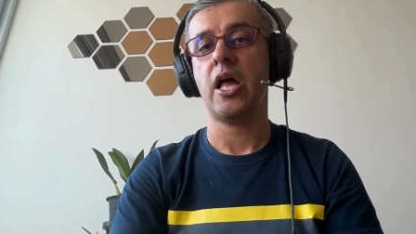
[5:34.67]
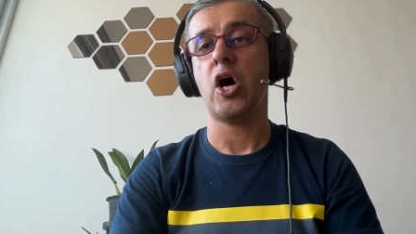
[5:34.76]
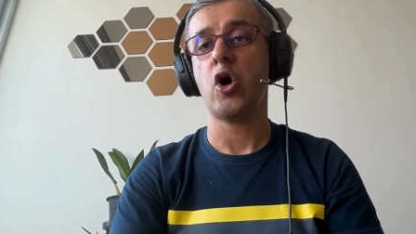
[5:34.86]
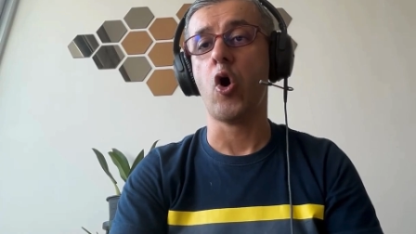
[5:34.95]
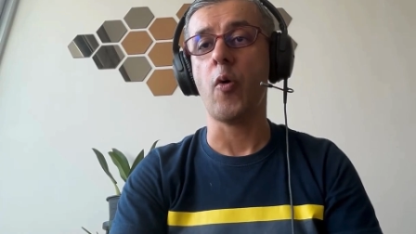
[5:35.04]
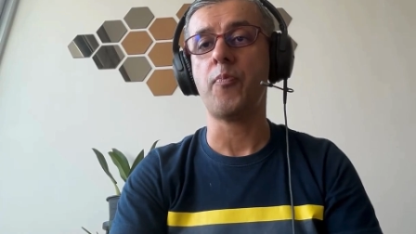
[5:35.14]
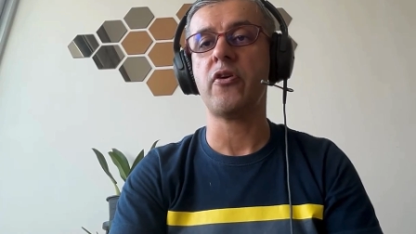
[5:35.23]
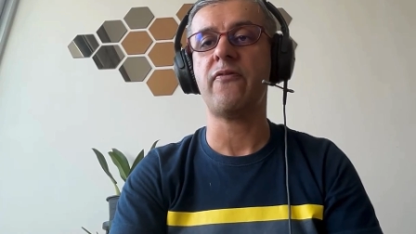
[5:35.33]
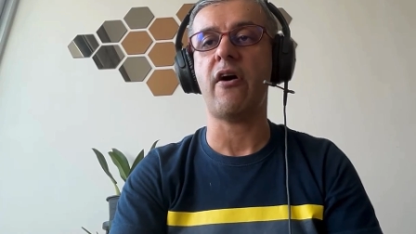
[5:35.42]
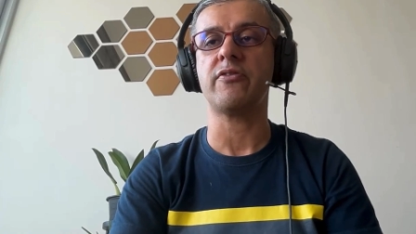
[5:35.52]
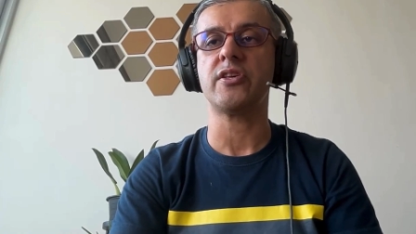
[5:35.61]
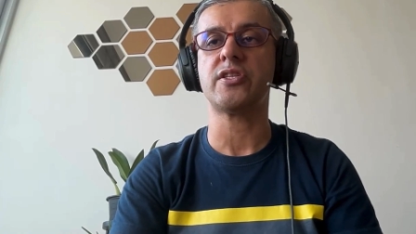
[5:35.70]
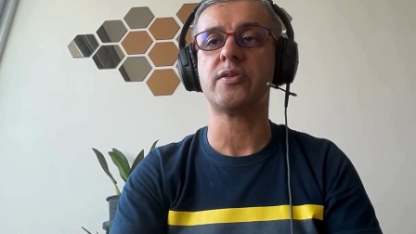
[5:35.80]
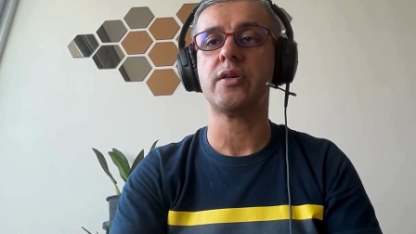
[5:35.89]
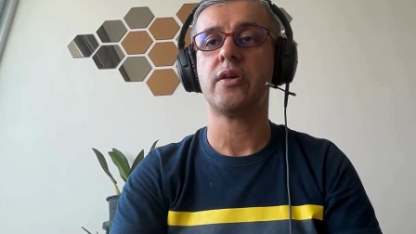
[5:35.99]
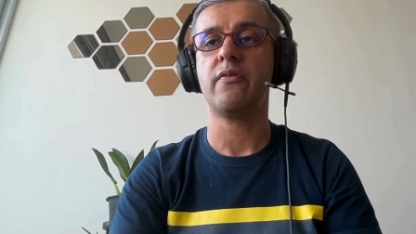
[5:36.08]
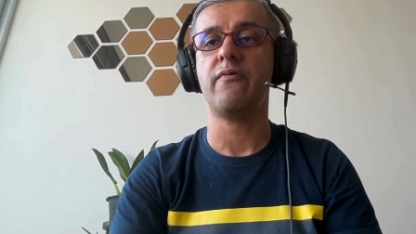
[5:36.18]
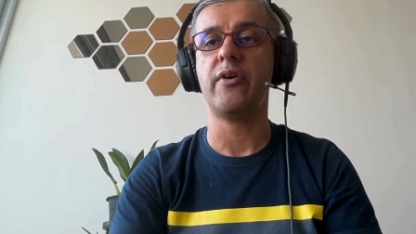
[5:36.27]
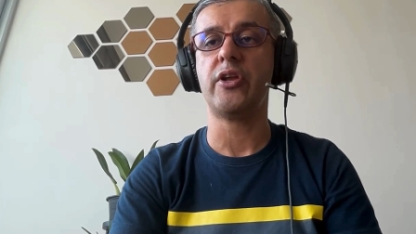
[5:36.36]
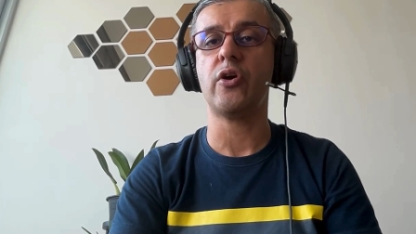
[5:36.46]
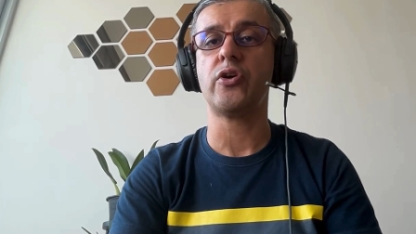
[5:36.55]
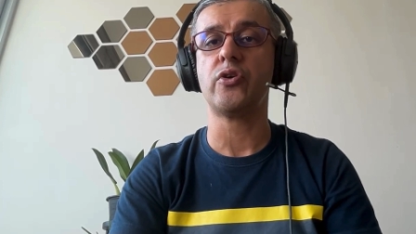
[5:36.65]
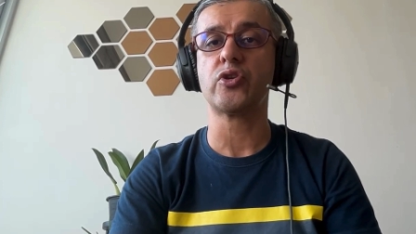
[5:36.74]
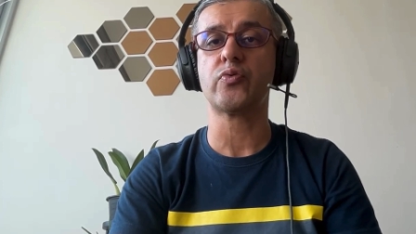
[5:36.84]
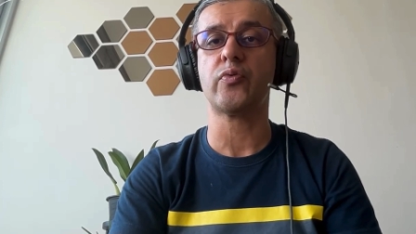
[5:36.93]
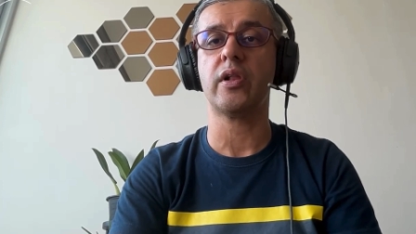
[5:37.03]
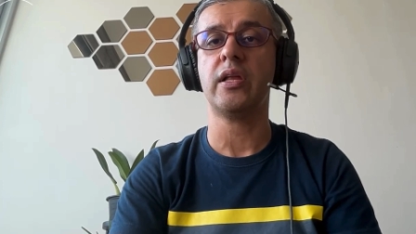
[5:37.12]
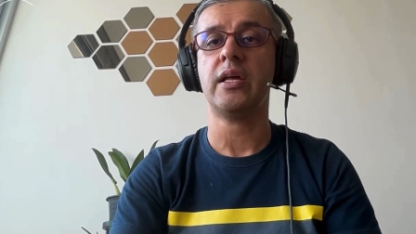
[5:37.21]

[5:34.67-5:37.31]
I hope you found this video useful.